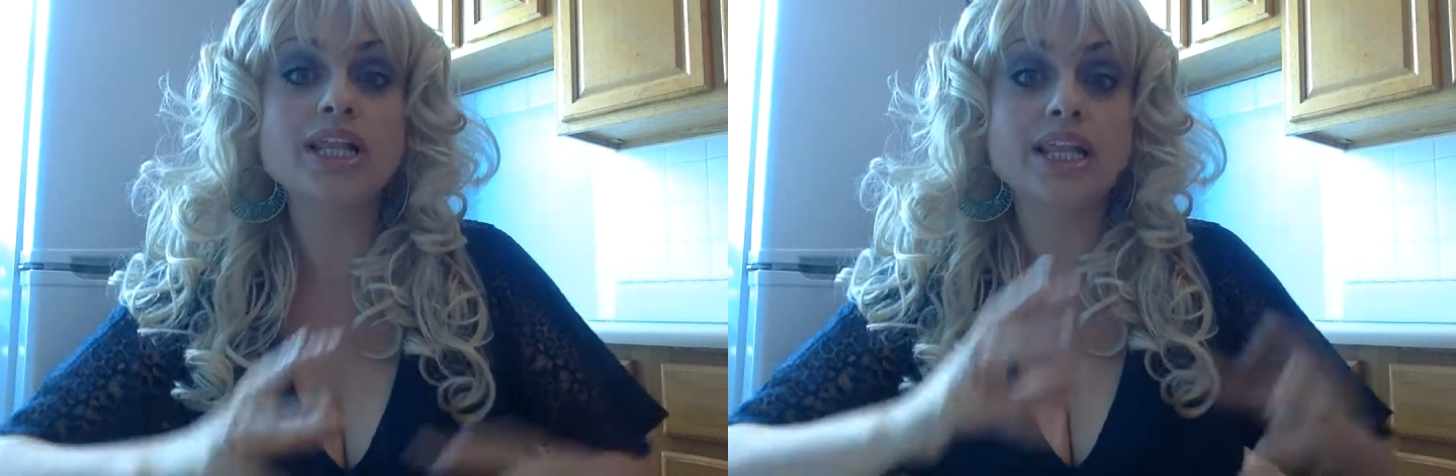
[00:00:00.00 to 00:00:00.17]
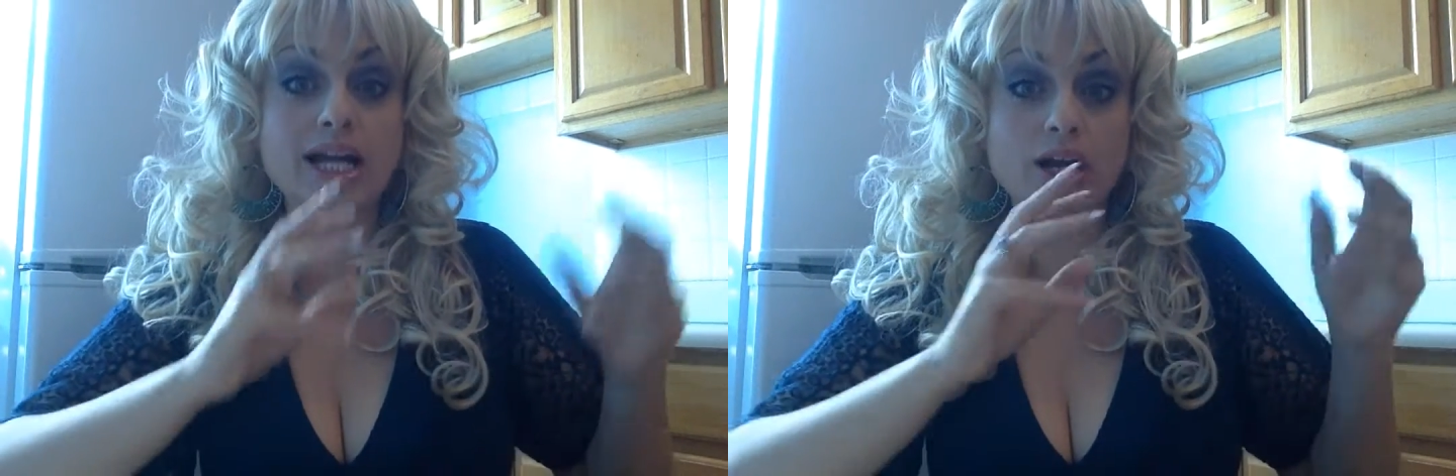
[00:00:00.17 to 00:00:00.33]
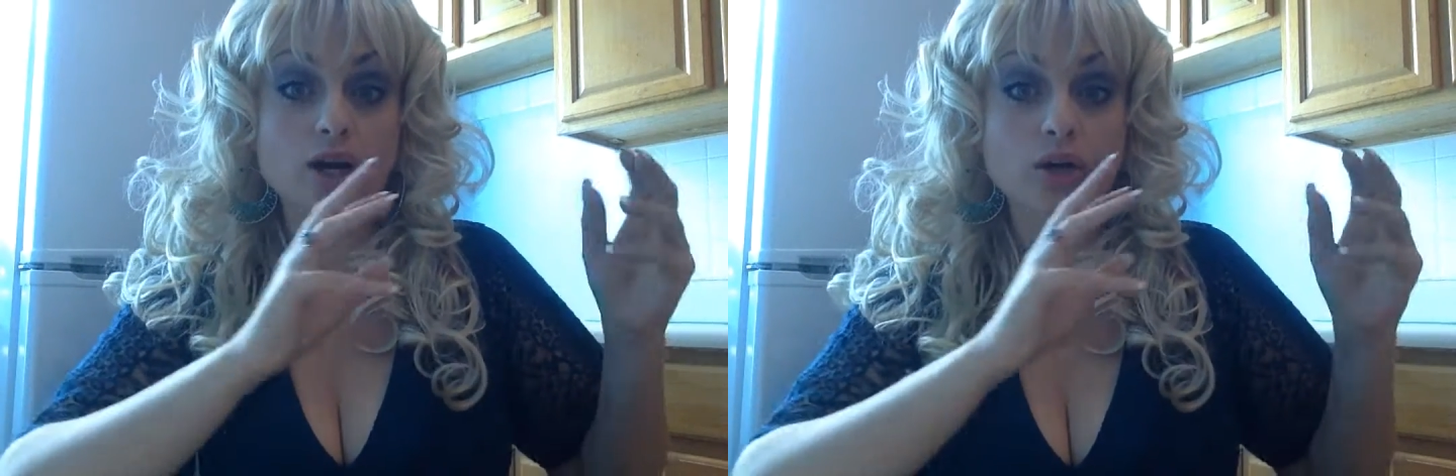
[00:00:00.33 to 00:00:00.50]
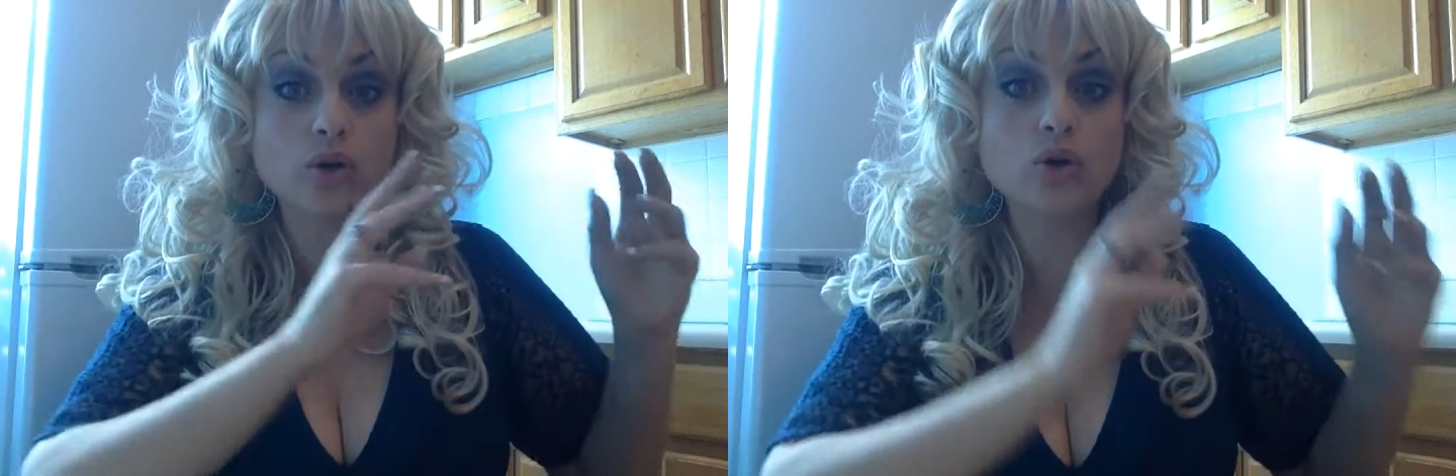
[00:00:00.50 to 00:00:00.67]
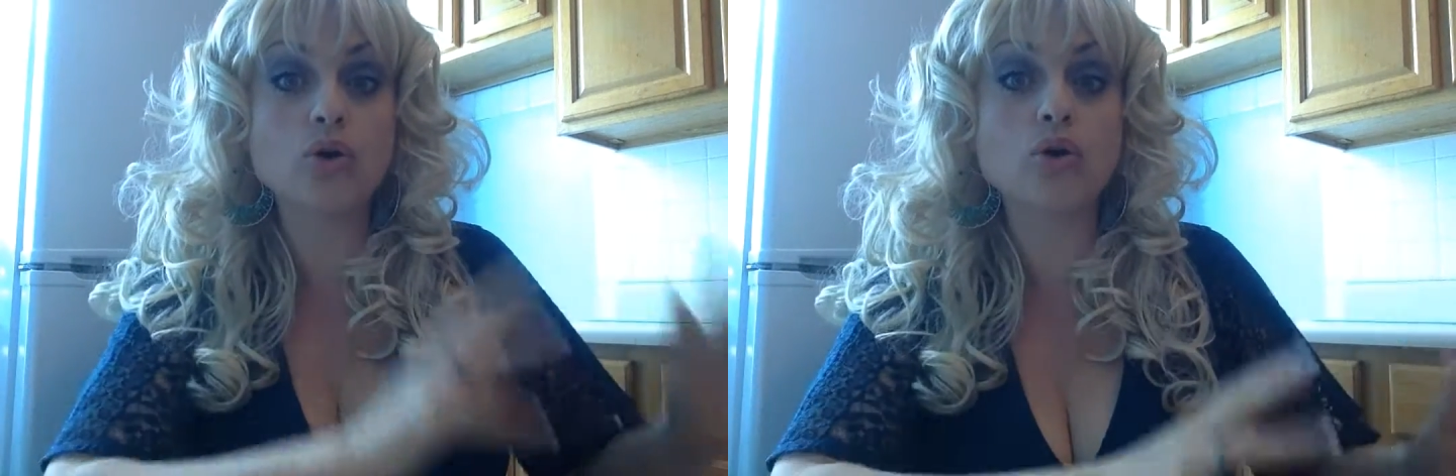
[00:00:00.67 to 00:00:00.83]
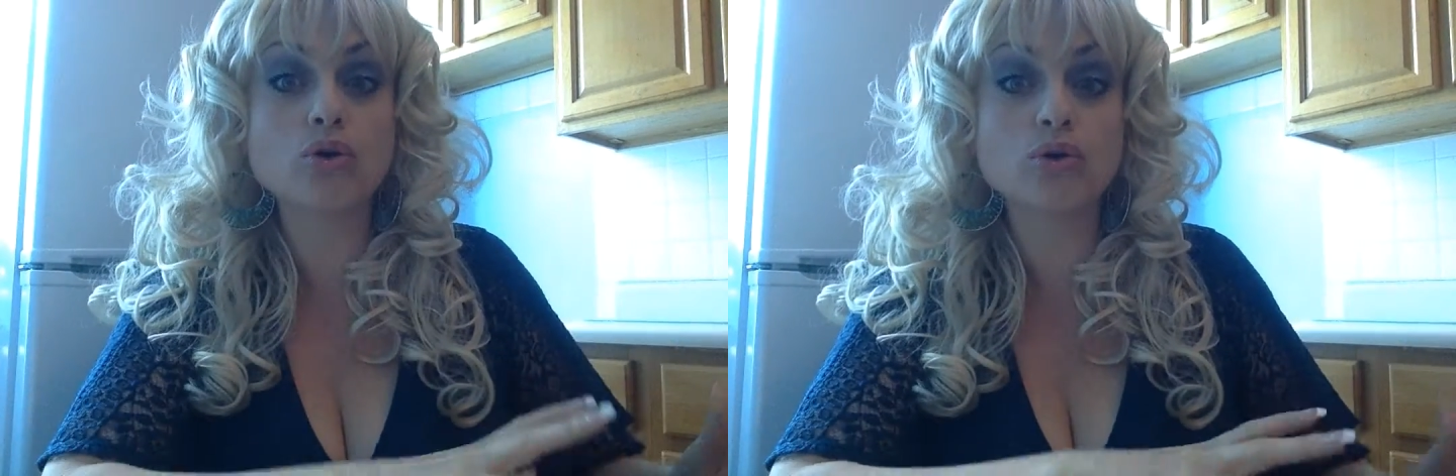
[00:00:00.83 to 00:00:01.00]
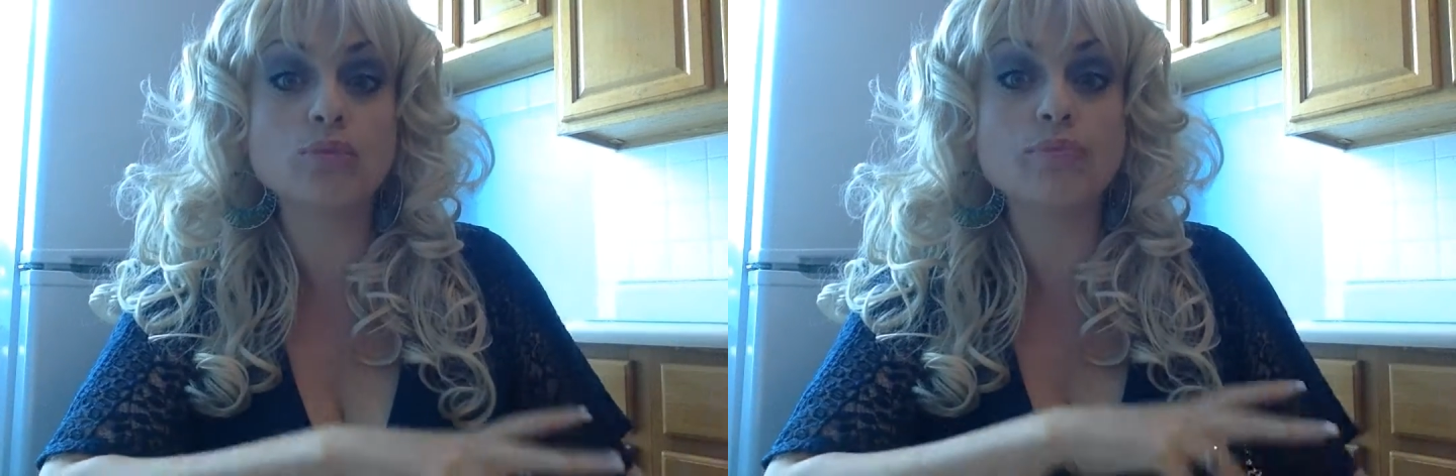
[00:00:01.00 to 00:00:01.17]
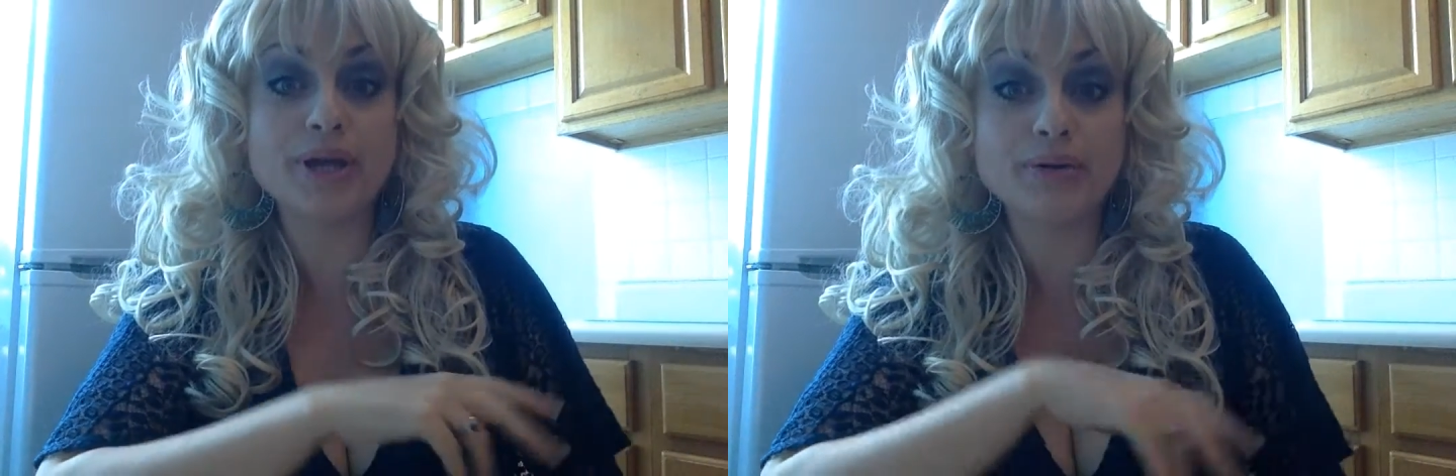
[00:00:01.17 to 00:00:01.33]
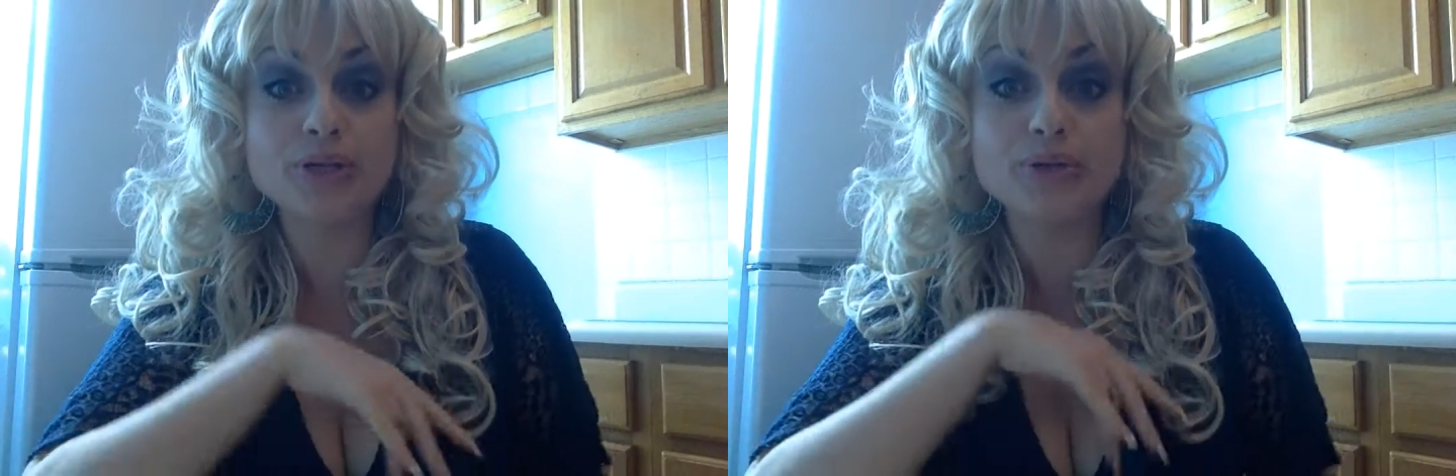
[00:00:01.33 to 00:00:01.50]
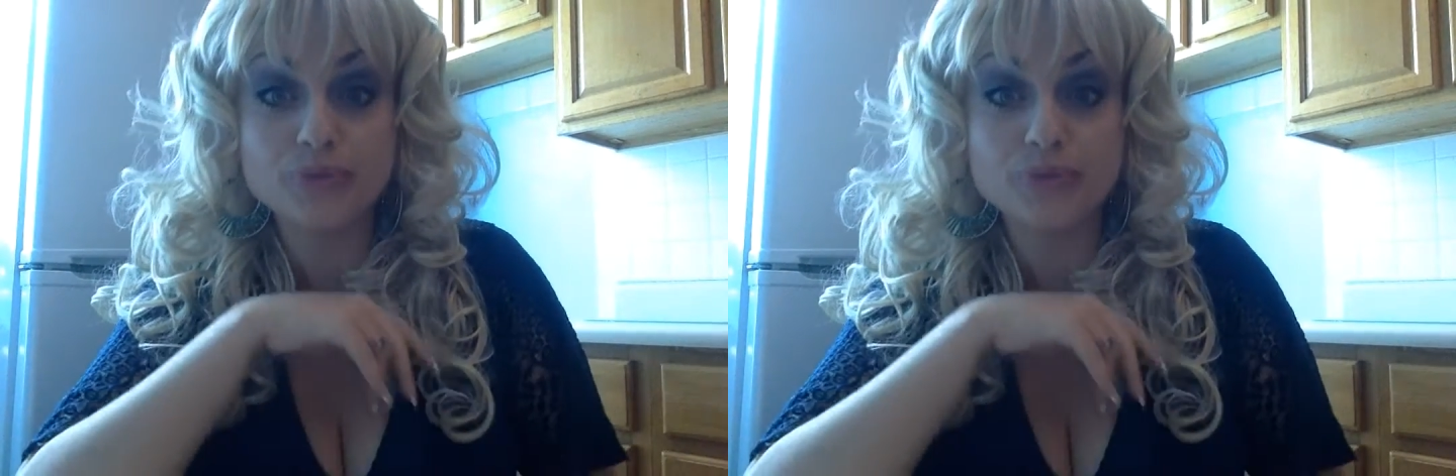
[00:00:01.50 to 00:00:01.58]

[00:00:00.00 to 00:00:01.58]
like our coral barrier